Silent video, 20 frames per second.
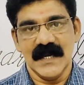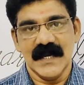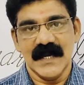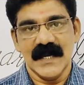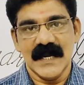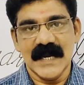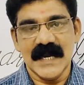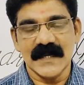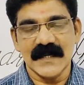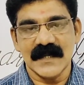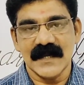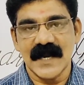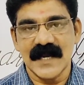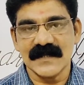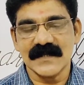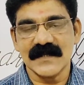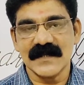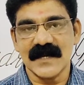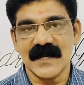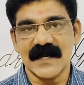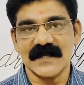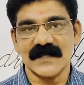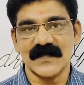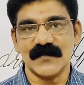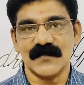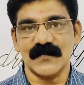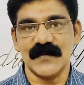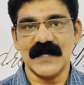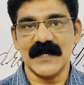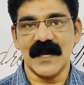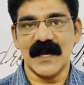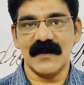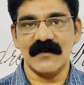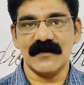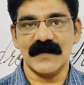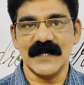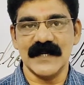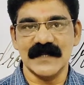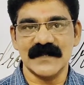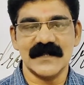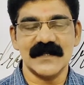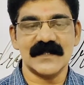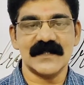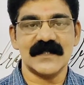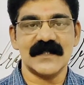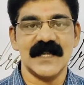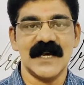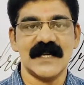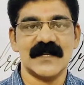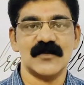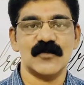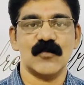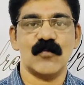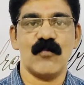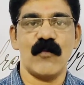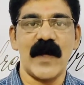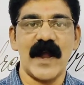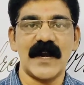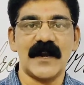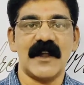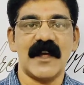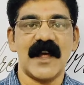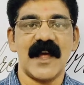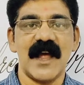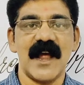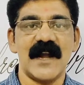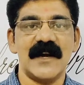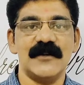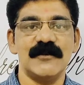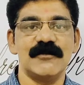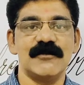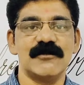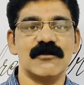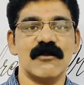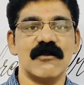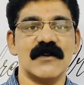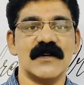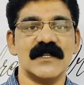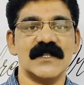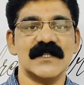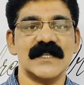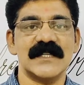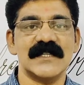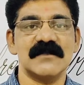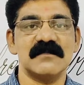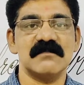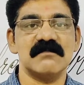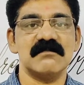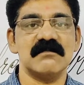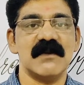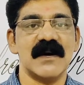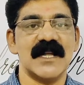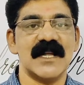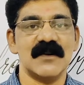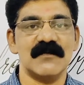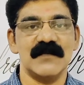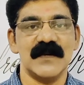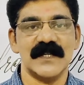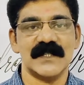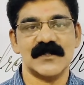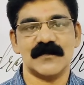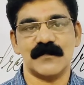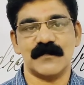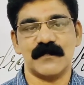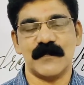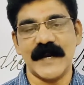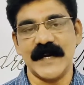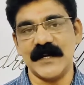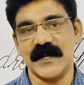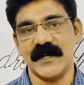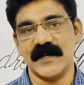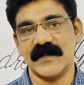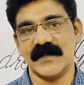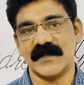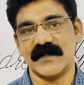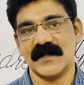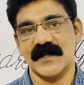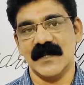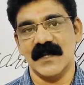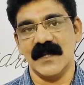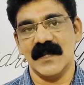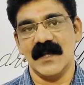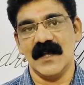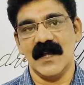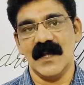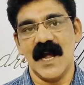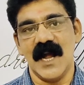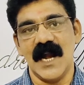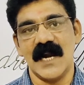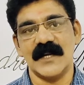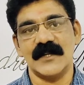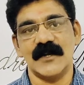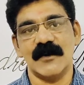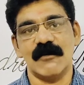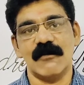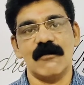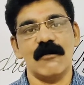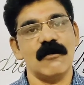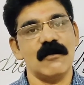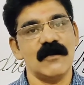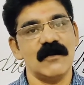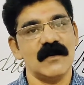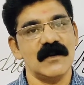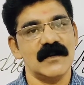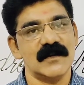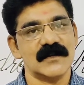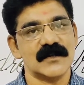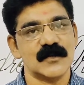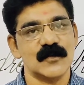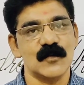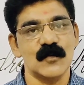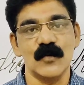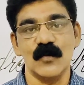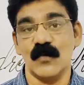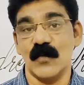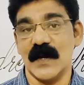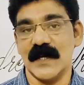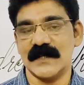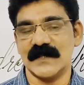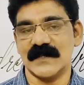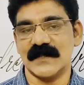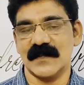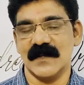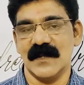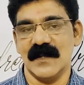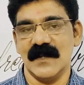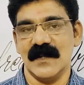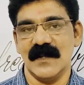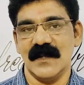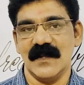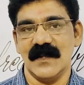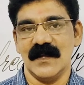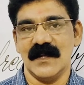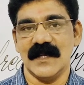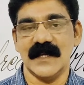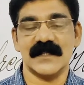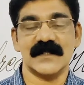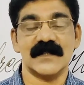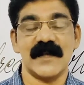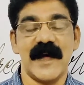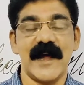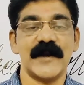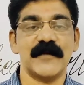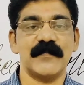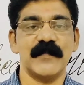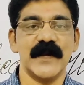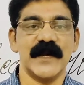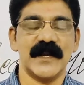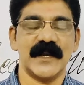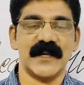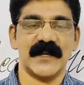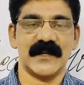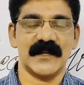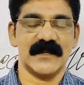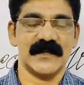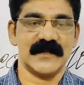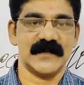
In the last class, we have discussed that Vanda had drawn such a marvelous paintings and the whole school was admiring her.